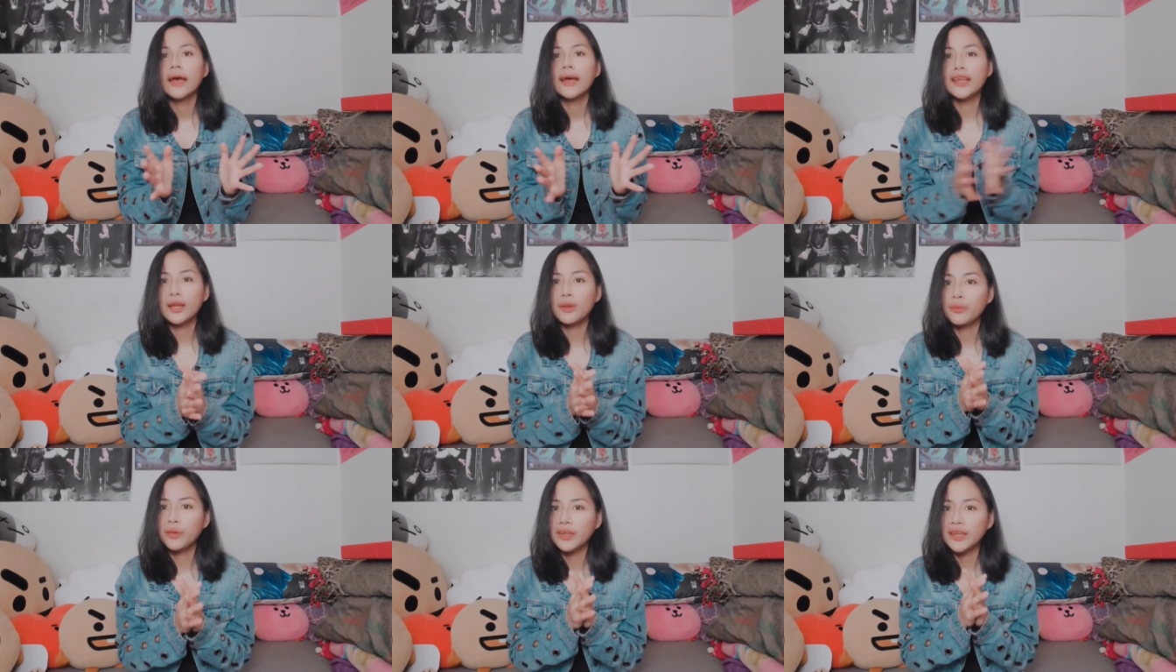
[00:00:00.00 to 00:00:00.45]

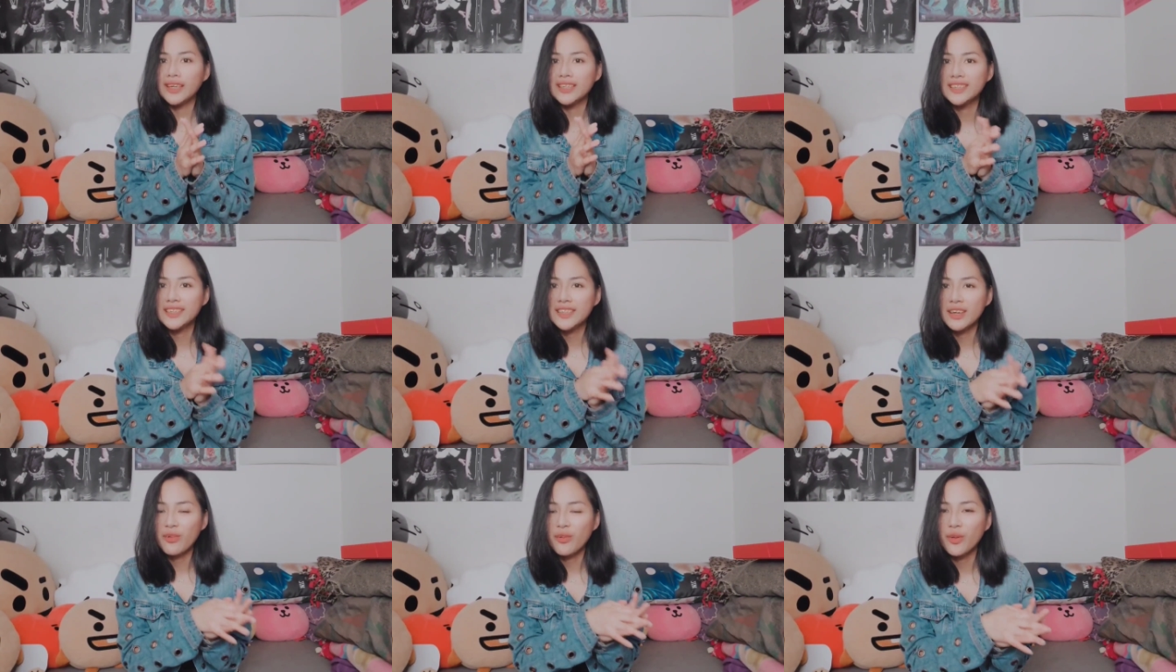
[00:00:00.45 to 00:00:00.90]
And then when
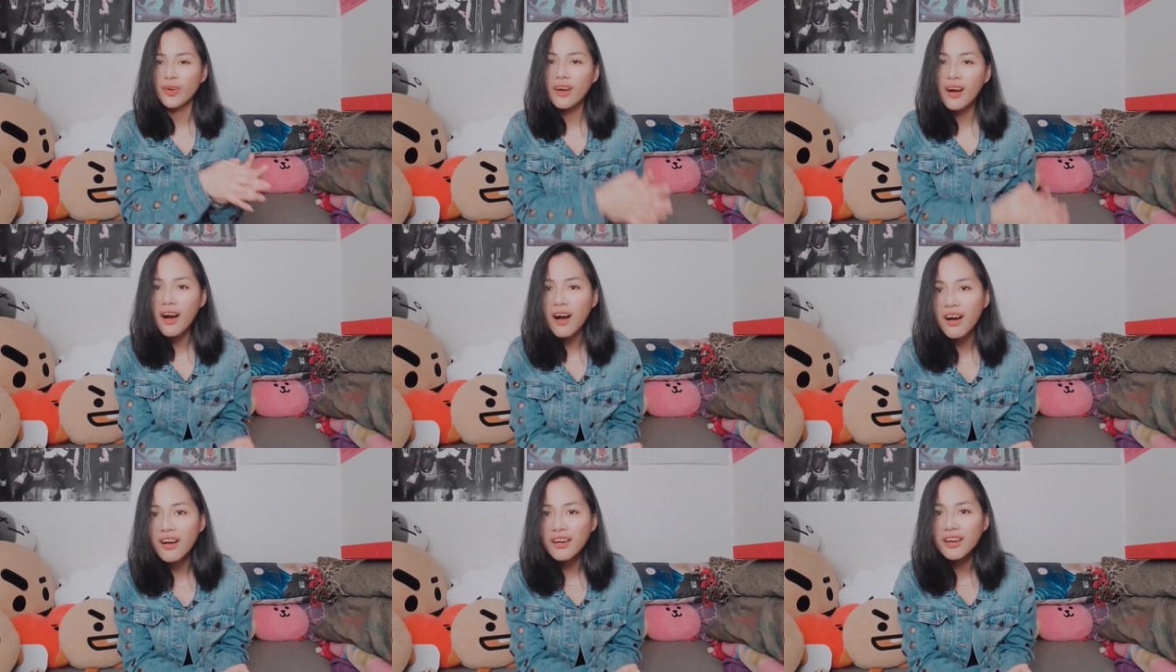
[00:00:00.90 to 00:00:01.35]
I sell
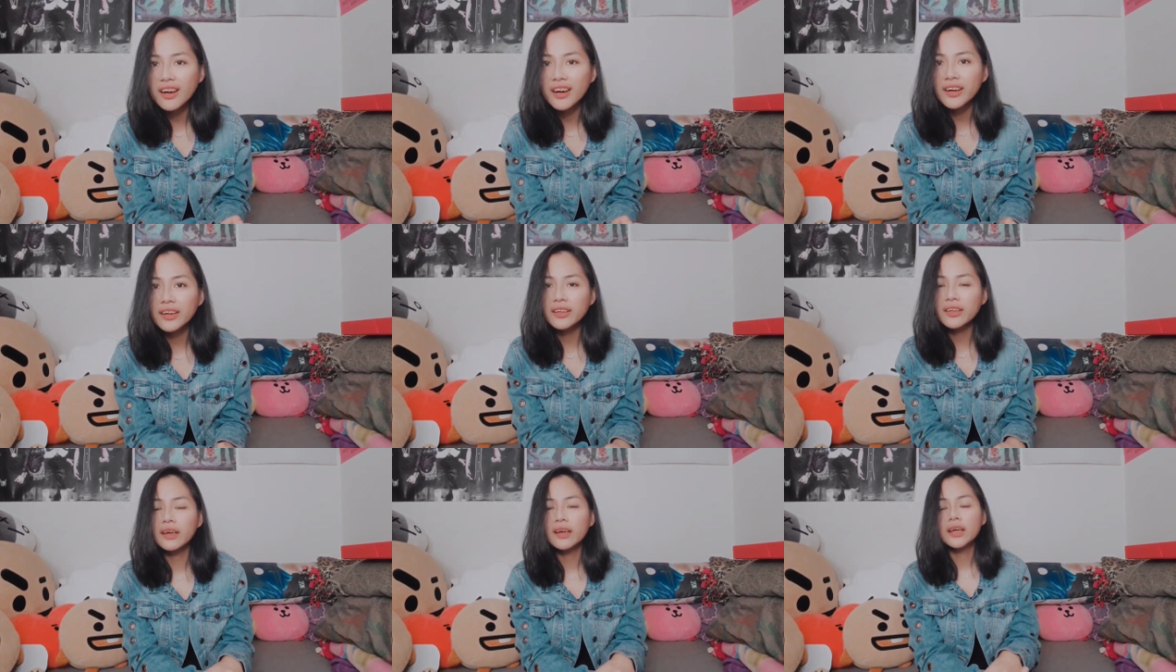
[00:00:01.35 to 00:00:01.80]

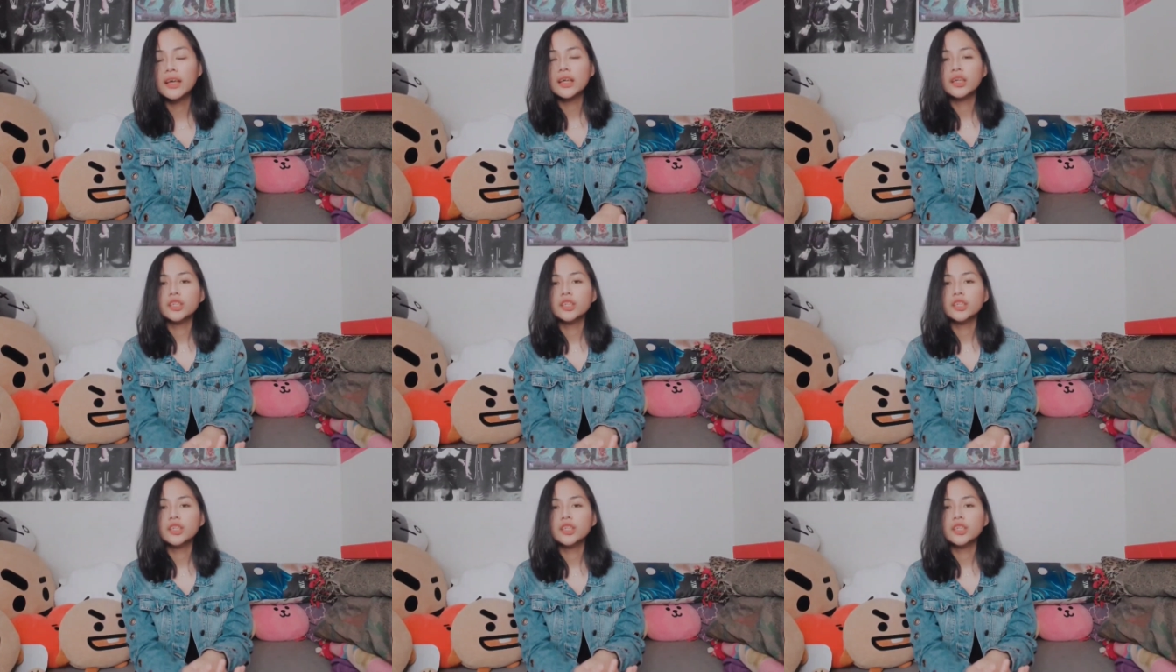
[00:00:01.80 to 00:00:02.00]
card,